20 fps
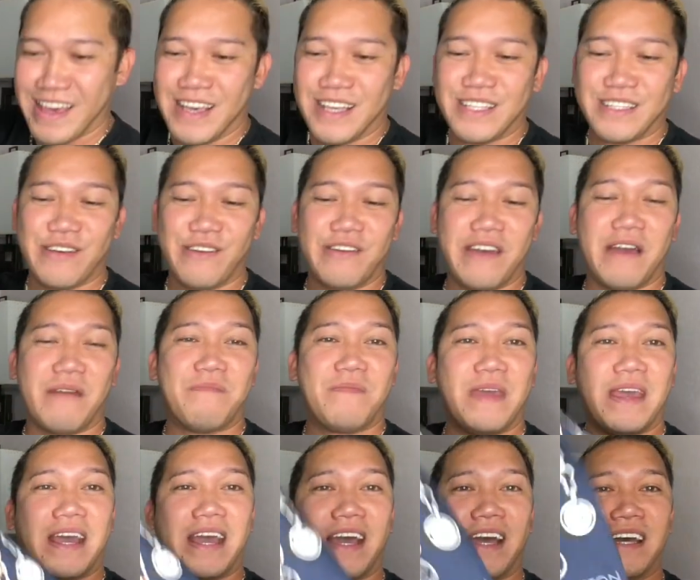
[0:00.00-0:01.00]
So yeah,
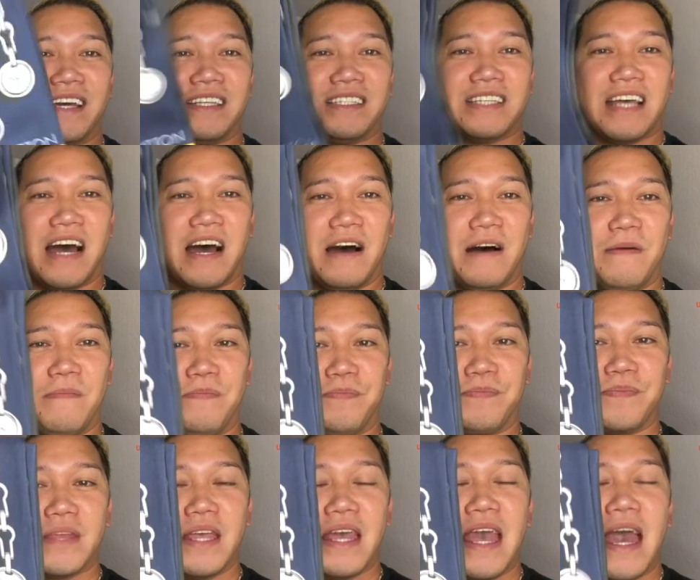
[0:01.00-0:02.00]
because I'm
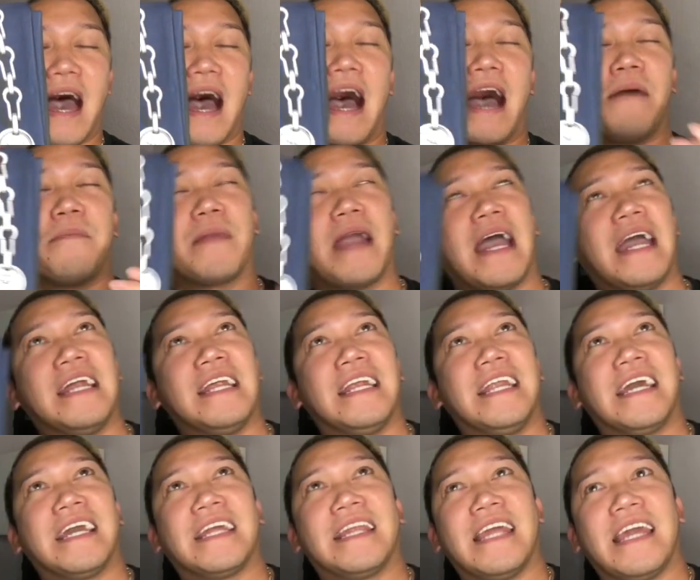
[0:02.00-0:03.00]
kind of
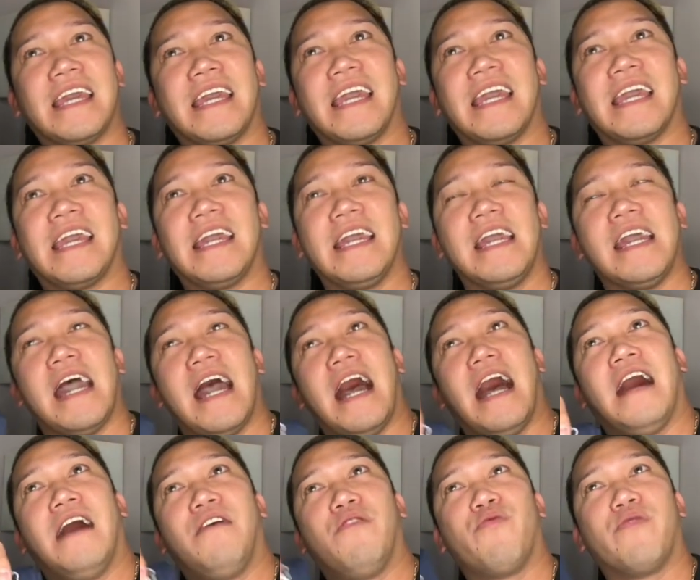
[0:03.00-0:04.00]
like thinking
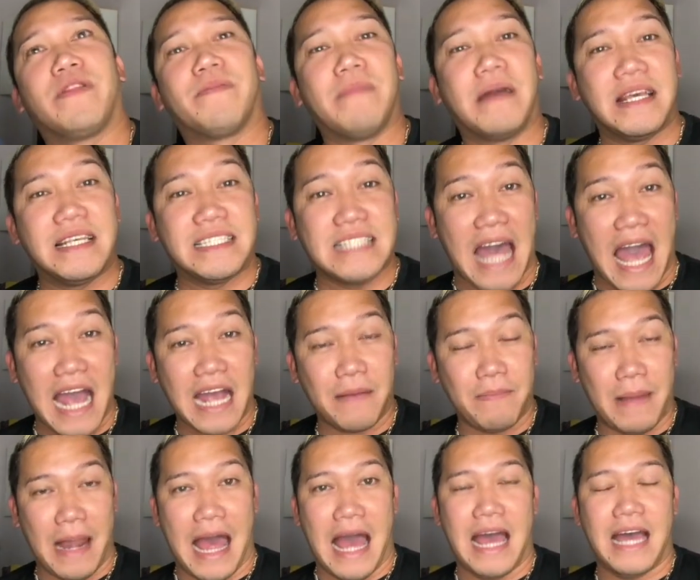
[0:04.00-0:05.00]
with my sack
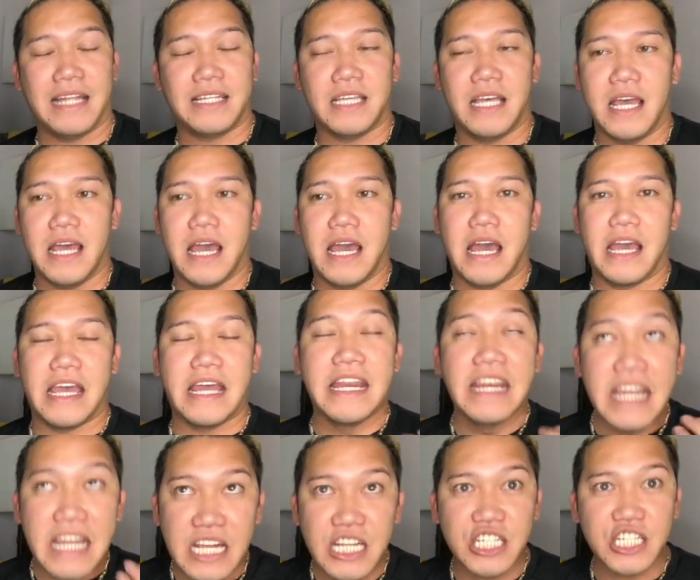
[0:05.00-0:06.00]
plat.
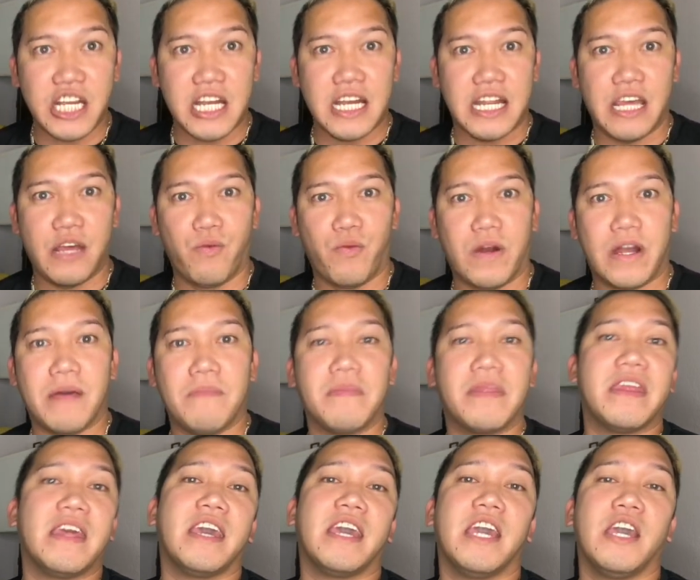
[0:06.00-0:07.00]
Initially, what I'm
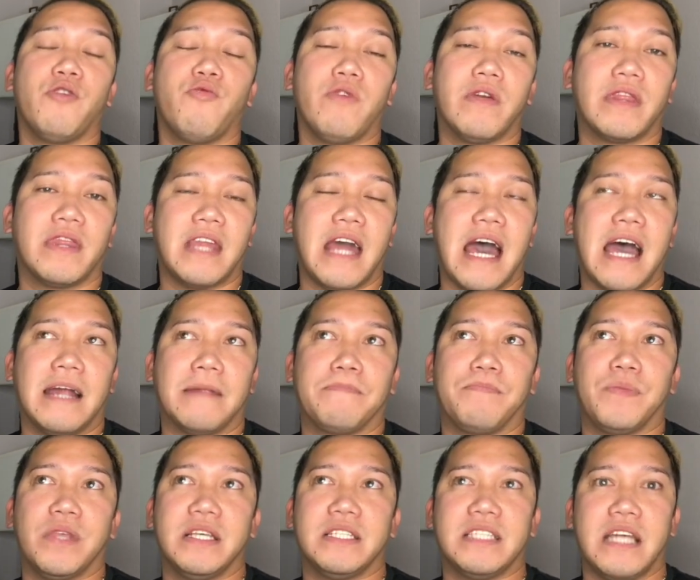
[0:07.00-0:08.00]
thinking with that
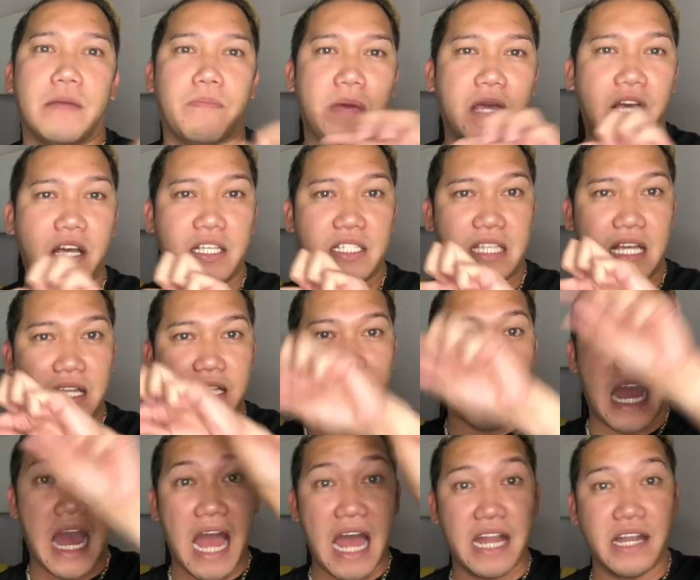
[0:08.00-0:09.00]
is that because the
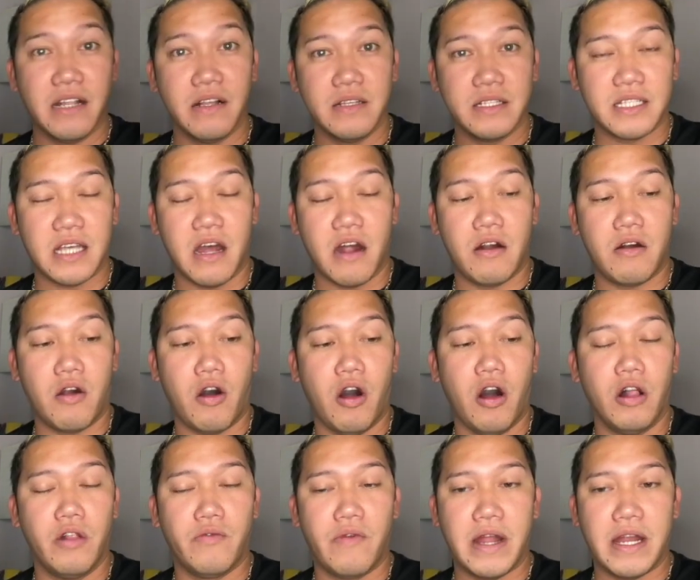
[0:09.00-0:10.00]
handles are
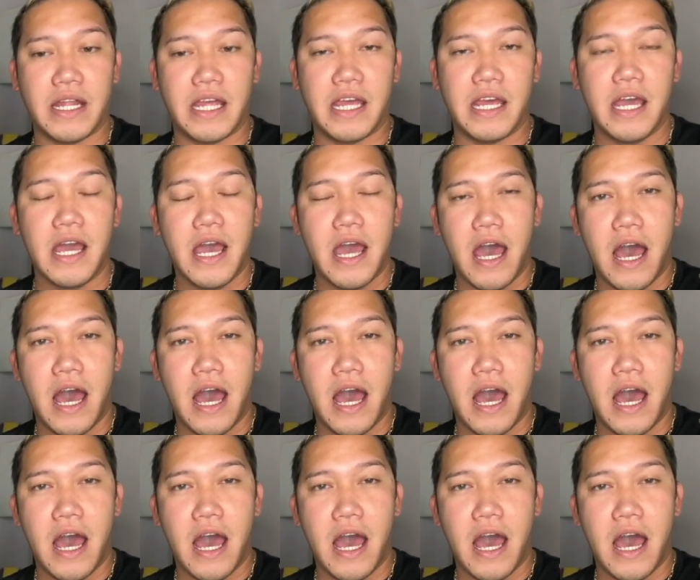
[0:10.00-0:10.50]
already